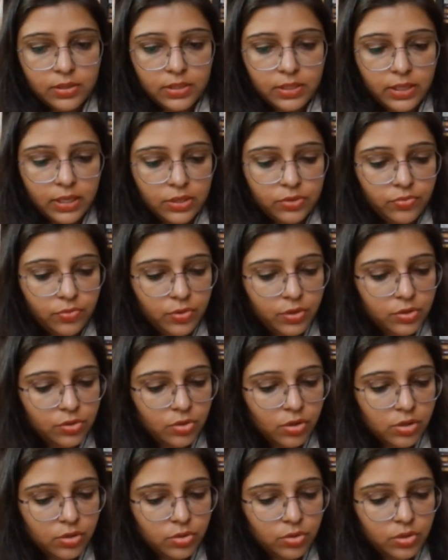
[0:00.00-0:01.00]
CH4 is
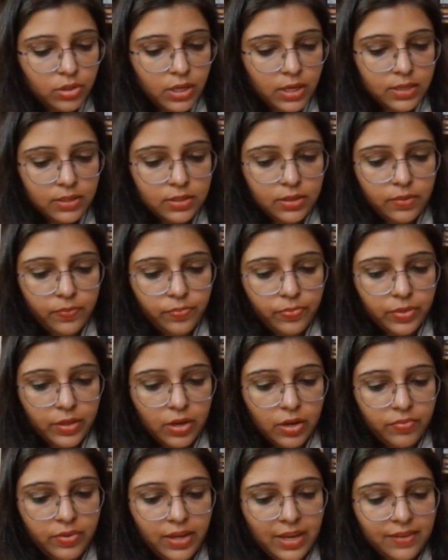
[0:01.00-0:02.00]
also the answer.
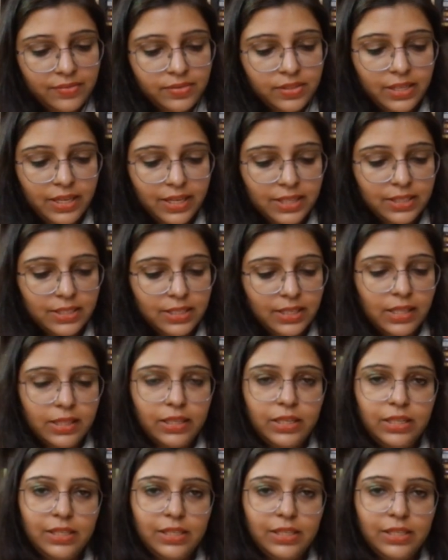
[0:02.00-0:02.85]
Now we have CHCl3.